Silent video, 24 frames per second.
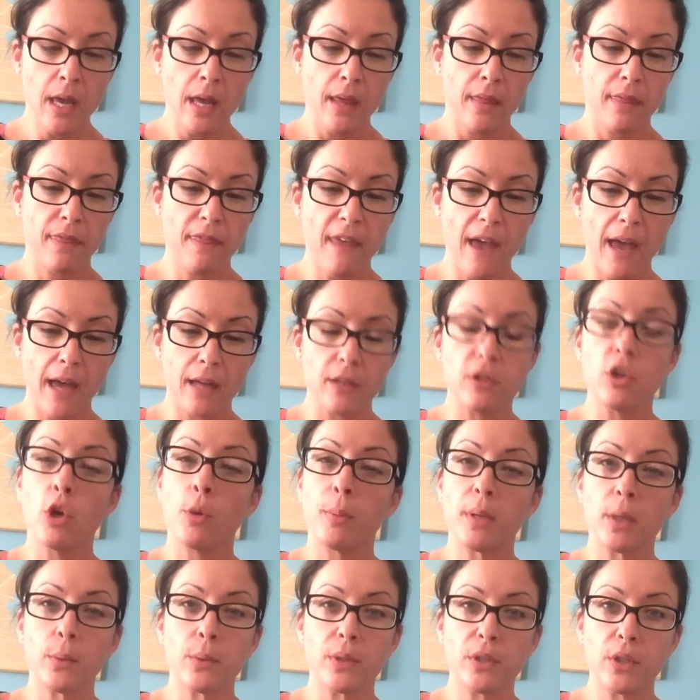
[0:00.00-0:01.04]
that
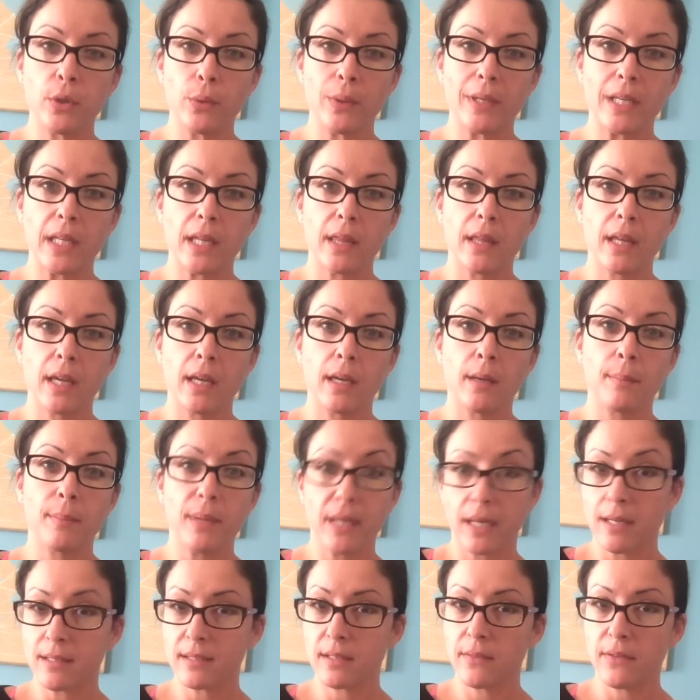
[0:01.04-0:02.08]
nobody would do anything
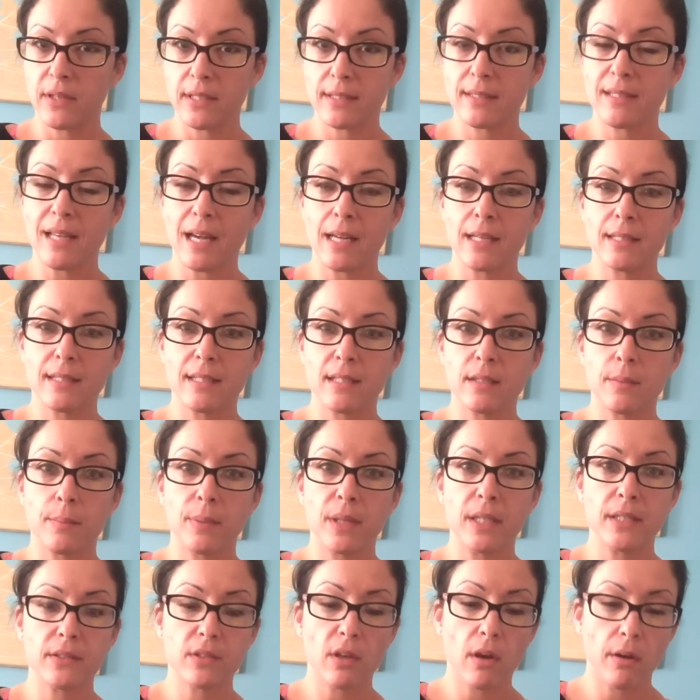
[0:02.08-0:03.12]
because of his status as a
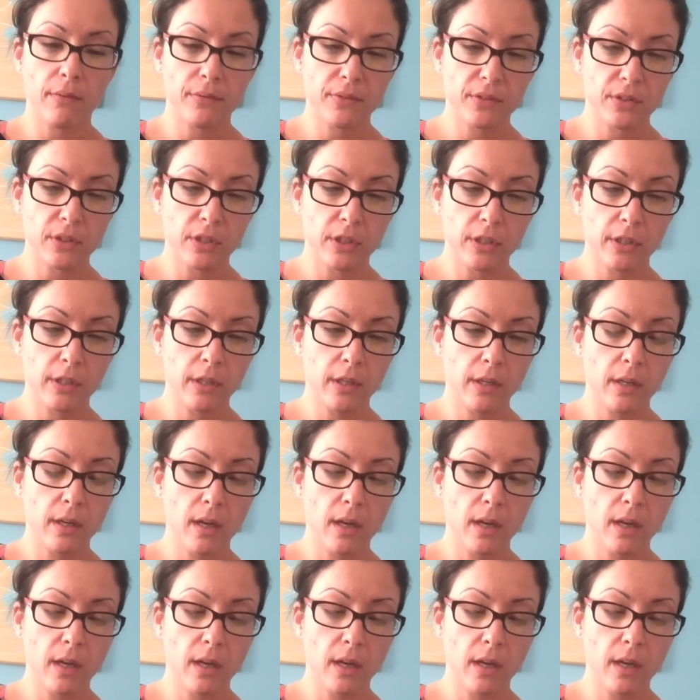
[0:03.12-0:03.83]
police officer